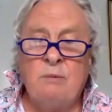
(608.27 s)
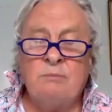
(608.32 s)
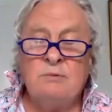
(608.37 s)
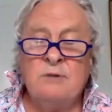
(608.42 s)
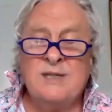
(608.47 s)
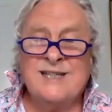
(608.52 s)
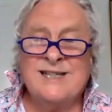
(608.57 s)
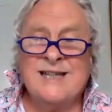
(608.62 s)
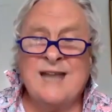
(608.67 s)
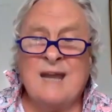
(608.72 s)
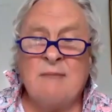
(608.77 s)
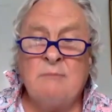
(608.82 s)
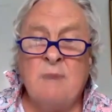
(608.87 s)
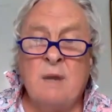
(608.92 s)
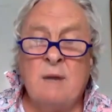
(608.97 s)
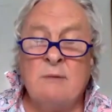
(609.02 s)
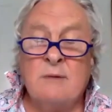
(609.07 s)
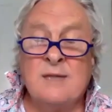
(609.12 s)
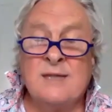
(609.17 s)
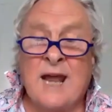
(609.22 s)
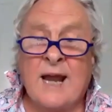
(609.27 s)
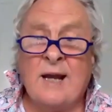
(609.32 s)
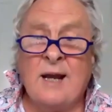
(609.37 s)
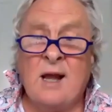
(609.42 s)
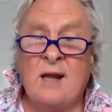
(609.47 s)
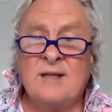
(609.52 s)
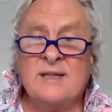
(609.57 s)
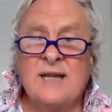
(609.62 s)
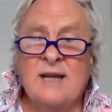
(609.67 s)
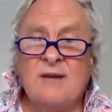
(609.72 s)
saddle
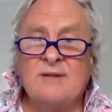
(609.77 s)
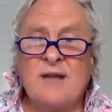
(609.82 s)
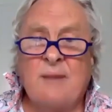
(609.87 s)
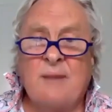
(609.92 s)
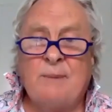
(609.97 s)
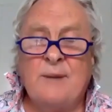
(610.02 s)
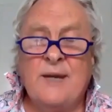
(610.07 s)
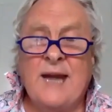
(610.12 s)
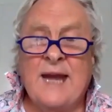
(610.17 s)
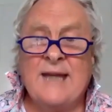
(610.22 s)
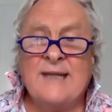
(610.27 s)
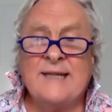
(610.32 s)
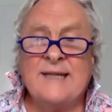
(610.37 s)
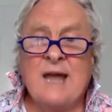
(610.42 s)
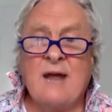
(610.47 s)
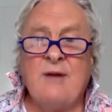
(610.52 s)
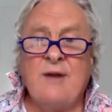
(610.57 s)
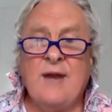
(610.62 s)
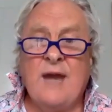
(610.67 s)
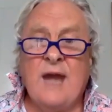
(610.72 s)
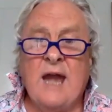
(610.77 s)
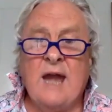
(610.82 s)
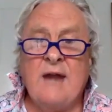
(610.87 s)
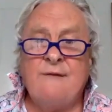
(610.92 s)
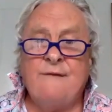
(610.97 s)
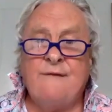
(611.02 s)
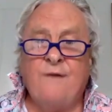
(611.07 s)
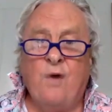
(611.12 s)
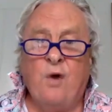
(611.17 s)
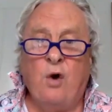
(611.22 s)
ourselves up and get down the
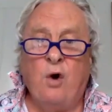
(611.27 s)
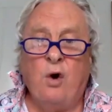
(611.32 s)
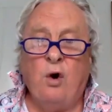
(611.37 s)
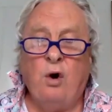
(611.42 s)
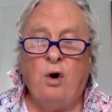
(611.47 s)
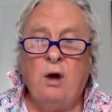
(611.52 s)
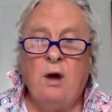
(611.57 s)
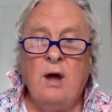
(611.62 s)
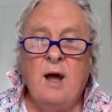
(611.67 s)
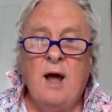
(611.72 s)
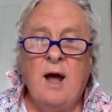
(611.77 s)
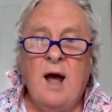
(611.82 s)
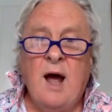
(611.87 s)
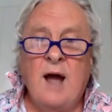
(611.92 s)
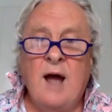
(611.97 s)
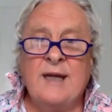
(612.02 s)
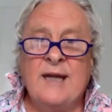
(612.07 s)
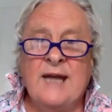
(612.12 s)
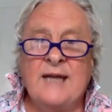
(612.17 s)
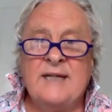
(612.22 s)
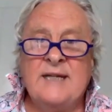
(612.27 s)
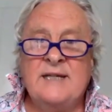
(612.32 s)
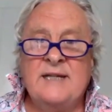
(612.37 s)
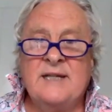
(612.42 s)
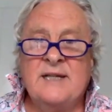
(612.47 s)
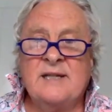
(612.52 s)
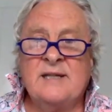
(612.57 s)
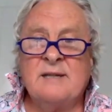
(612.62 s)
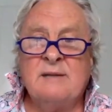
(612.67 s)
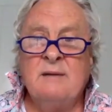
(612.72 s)
A4 and get
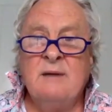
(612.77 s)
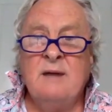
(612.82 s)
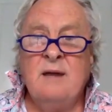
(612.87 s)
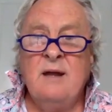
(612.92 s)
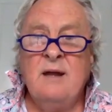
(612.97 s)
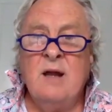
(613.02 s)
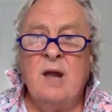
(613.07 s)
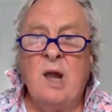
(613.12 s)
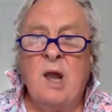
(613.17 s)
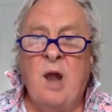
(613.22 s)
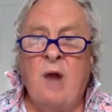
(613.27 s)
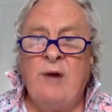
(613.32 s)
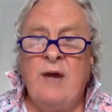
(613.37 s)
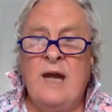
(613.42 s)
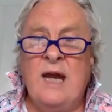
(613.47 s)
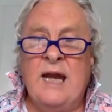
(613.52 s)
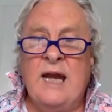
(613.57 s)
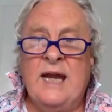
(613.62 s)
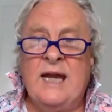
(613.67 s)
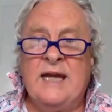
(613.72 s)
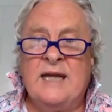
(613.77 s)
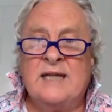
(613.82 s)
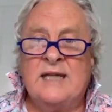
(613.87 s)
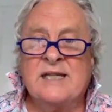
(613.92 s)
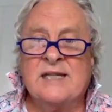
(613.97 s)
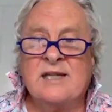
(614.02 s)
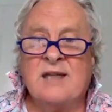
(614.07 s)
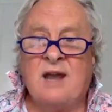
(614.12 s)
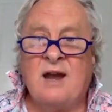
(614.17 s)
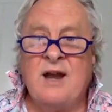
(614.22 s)
into Laurie Lee
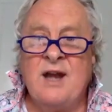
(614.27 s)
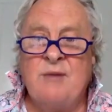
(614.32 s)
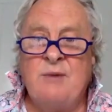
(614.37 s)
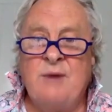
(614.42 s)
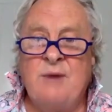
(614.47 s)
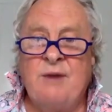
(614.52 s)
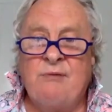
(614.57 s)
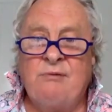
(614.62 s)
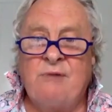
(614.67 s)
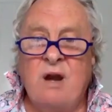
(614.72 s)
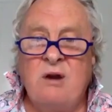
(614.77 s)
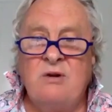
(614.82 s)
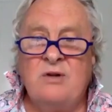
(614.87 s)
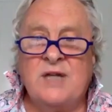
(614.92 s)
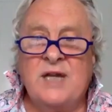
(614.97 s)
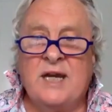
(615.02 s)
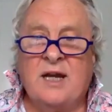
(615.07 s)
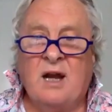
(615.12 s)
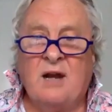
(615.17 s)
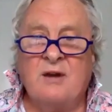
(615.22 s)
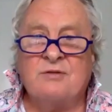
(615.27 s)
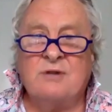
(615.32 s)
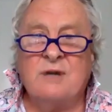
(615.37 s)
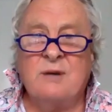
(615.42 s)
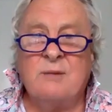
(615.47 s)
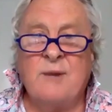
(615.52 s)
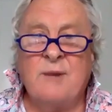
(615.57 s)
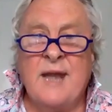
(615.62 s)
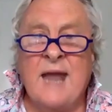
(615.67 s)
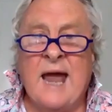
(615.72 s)
sided with Rosie
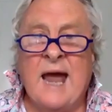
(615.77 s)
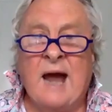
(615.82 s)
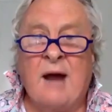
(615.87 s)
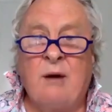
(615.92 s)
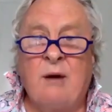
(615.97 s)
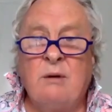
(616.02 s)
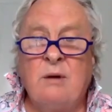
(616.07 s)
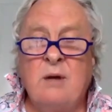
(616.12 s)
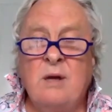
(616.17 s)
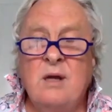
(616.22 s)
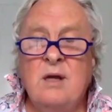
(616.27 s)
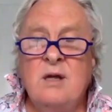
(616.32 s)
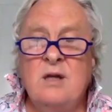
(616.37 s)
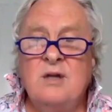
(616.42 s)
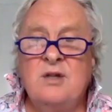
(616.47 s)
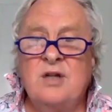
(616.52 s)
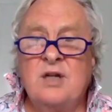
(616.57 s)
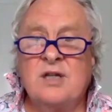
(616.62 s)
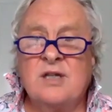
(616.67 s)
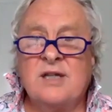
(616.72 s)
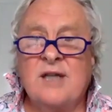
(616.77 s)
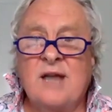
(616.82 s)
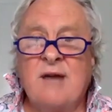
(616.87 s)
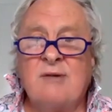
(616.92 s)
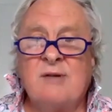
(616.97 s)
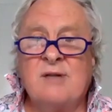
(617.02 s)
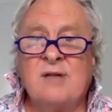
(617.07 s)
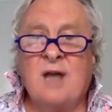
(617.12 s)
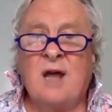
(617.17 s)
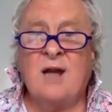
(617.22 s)
country. We're now just
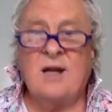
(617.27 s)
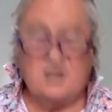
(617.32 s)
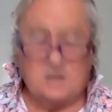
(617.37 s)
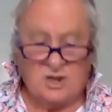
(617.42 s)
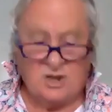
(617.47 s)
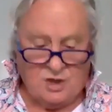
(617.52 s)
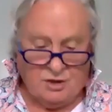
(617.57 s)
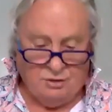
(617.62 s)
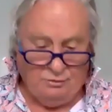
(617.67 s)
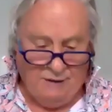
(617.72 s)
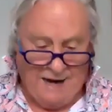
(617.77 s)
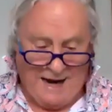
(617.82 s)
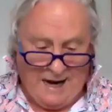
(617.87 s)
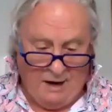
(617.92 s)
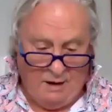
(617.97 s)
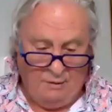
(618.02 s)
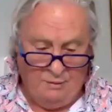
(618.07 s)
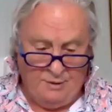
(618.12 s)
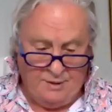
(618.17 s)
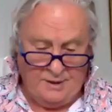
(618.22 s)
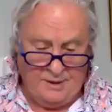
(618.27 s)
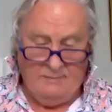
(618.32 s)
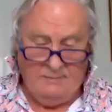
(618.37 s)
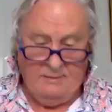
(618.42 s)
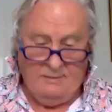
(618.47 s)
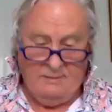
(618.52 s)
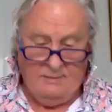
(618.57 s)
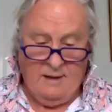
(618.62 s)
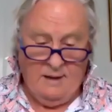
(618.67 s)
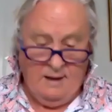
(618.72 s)
outside Stroud
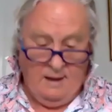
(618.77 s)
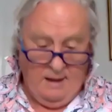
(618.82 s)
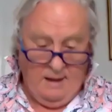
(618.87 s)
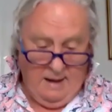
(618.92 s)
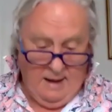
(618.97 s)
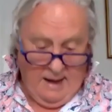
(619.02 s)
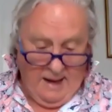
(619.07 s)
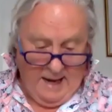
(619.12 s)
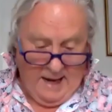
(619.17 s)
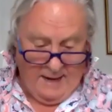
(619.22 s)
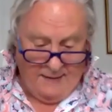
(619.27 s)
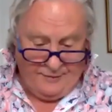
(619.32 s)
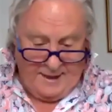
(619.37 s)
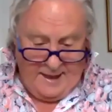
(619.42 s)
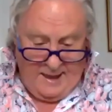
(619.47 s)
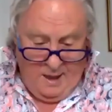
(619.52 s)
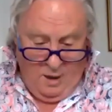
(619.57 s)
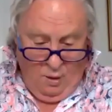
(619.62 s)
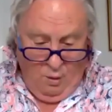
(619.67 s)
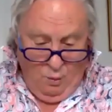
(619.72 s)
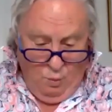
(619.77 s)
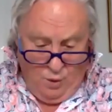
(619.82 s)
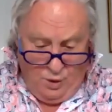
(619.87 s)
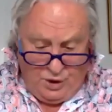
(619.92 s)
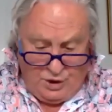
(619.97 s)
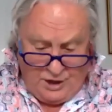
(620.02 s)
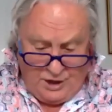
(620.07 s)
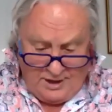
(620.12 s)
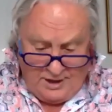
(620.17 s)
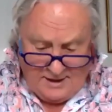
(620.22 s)
at the
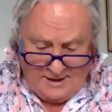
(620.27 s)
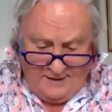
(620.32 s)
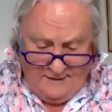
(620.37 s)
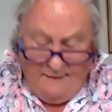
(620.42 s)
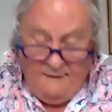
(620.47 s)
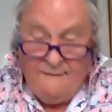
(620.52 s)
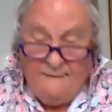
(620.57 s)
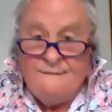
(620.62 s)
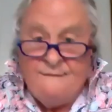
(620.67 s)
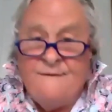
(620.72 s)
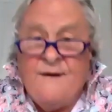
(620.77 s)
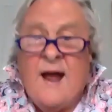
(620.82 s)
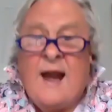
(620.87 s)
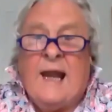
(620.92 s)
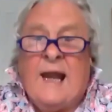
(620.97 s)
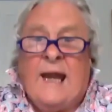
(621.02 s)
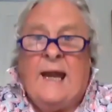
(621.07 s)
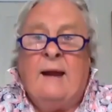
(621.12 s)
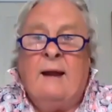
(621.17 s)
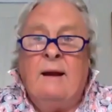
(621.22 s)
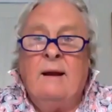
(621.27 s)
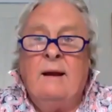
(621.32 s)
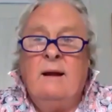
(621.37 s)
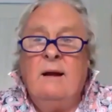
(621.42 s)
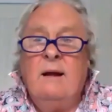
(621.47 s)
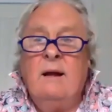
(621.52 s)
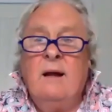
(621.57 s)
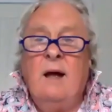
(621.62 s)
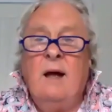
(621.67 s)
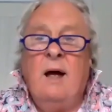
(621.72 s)
Woodchester Valley
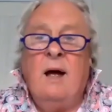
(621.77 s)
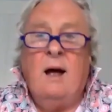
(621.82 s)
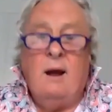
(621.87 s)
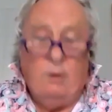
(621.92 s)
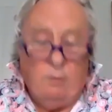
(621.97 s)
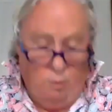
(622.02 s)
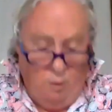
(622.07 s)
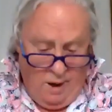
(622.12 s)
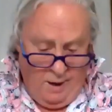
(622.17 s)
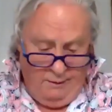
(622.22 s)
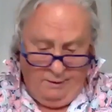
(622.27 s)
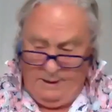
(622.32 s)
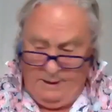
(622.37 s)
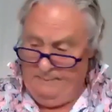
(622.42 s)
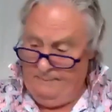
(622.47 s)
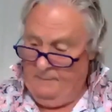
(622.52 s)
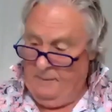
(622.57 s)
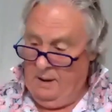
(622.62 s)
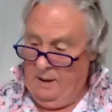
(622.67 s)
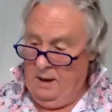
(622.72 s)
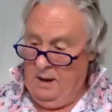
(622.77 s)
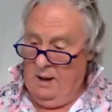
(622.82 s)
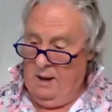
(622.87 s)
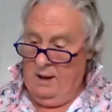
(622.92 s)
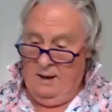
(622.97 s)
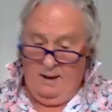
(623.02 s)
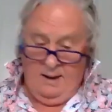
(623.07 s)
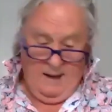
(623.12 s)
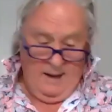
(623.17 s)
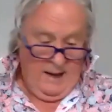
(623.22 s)
winery,
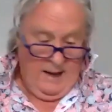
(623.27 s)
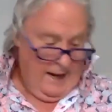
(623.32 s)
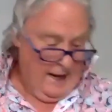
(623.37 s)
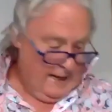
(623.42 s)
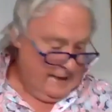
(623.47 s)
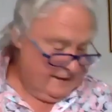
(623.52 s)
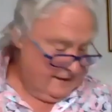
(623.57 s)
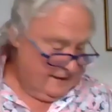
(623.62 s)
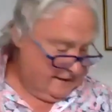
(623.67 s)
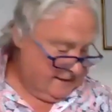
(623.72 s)
and